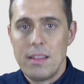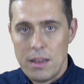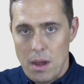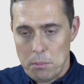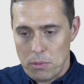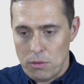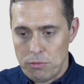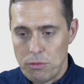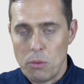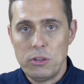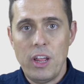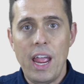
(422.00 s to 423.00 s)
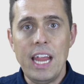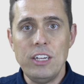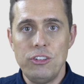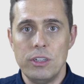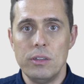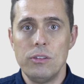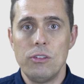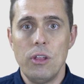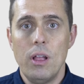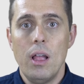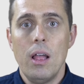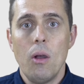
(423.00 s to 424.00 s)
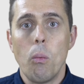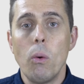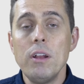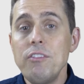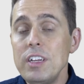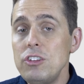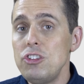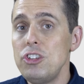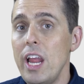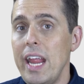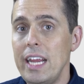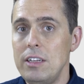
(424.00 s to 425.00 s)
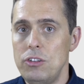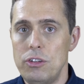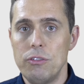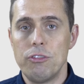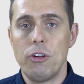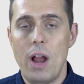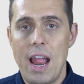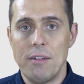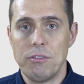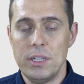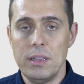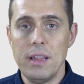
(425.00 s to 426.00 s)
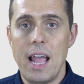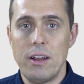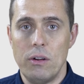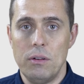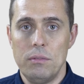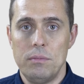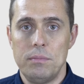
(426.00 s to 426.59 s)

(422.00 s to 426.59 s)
the number of rotations, what if it changed for every letter?